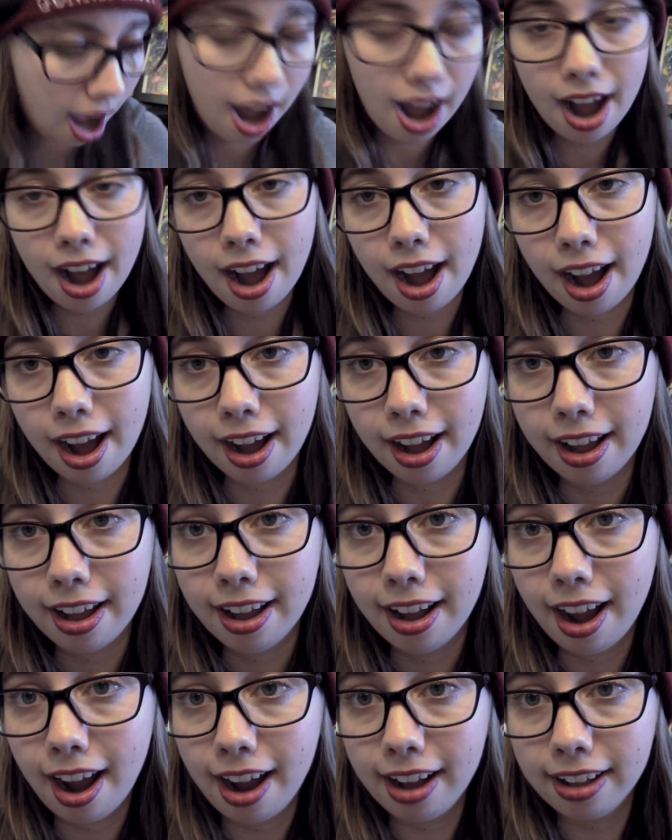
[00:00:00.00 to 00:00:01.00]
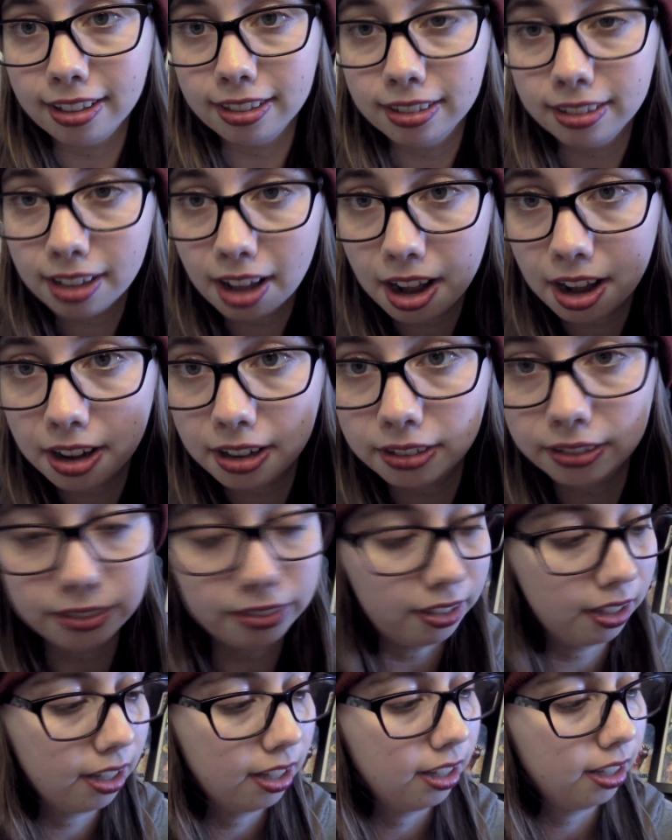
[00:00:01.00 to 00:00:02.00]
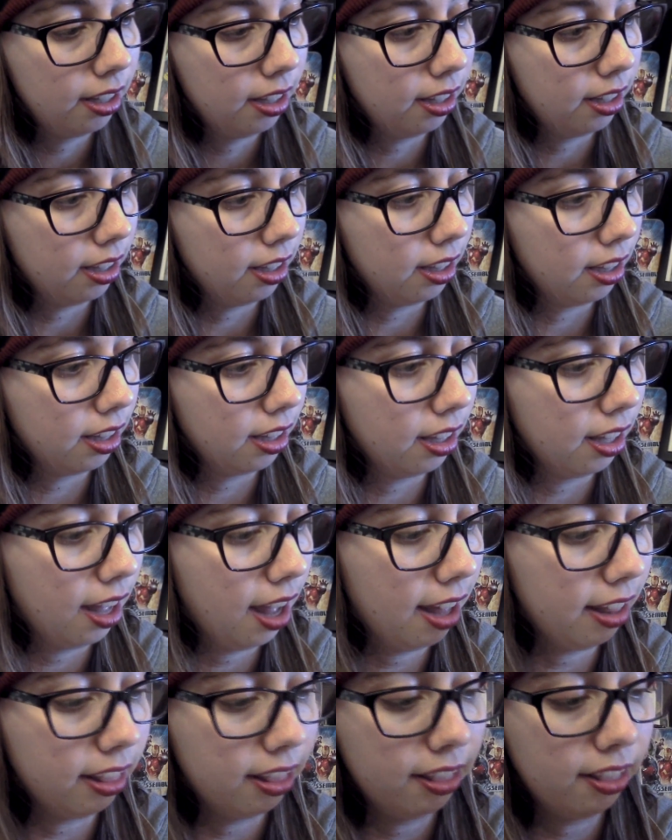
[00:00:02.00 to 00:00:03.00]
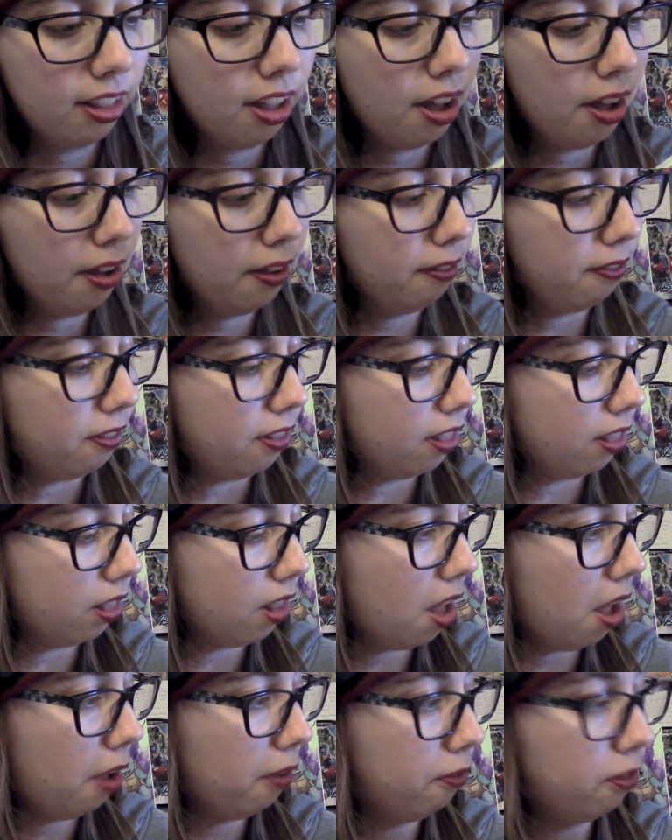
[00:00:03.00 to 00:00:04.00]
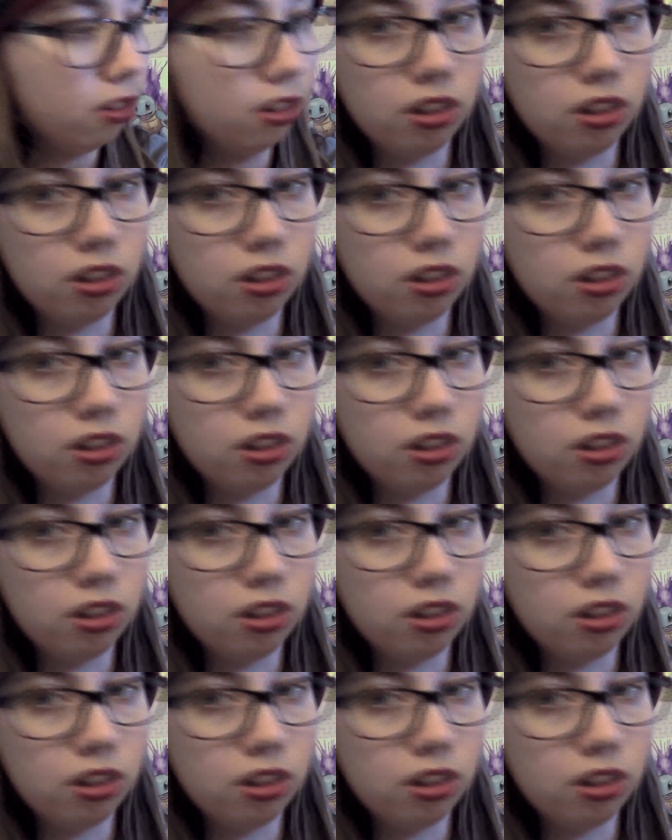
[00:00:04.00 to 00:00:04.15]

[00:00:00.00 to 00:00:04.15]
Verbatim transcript: Ah, I love, I love, love,